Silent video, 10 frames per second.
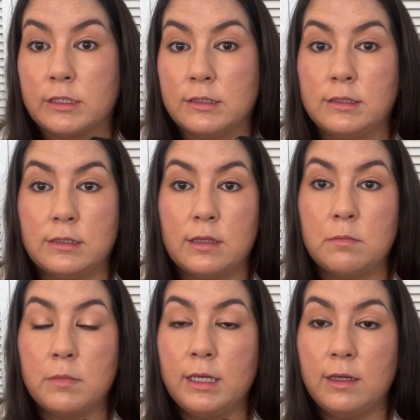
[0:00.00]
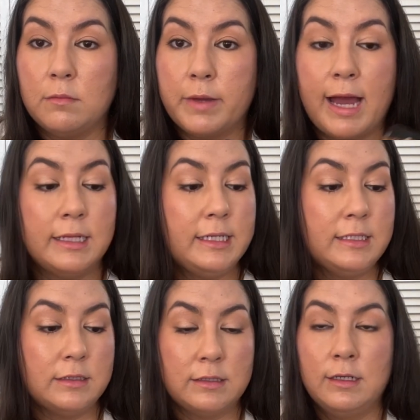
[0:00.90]
This is the medium
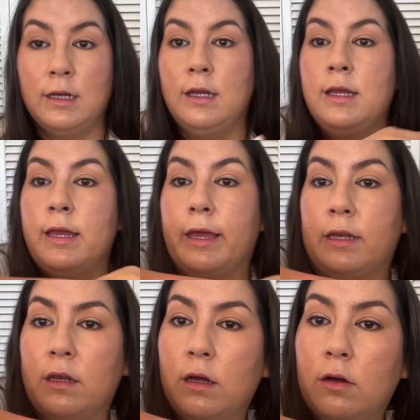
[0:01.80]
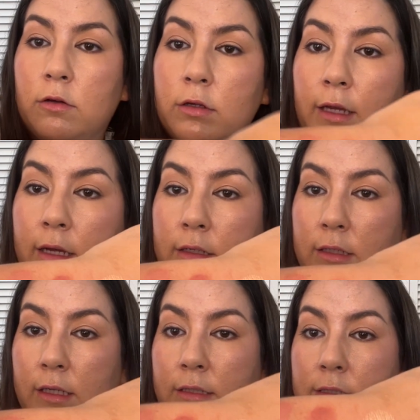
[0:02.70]
palette, and oh yeah,
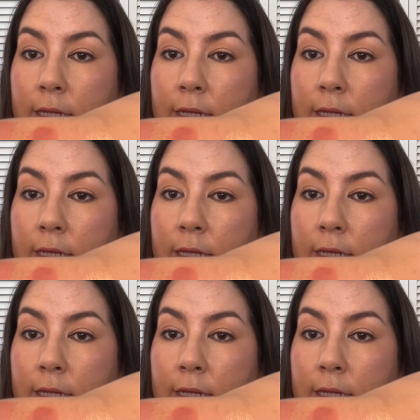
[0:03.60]
it's